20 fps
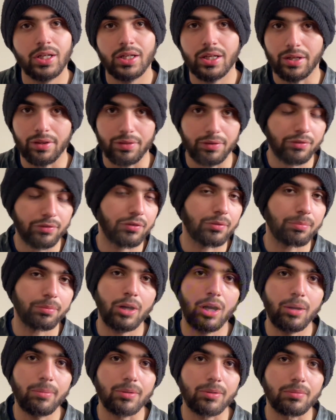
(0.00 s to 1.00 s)
And this is a
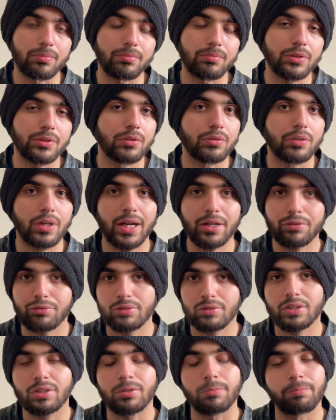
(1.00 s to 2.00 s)
problem. You're
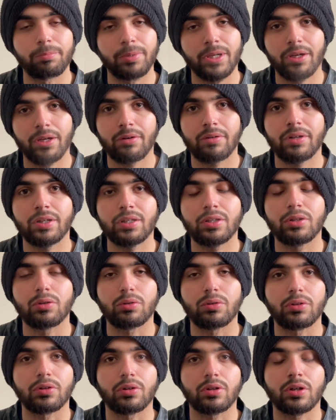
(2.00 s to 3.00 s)
actually comparing
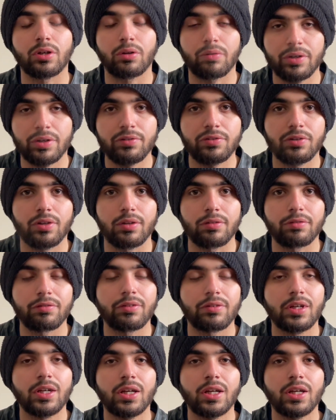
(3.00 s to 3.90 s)
your current self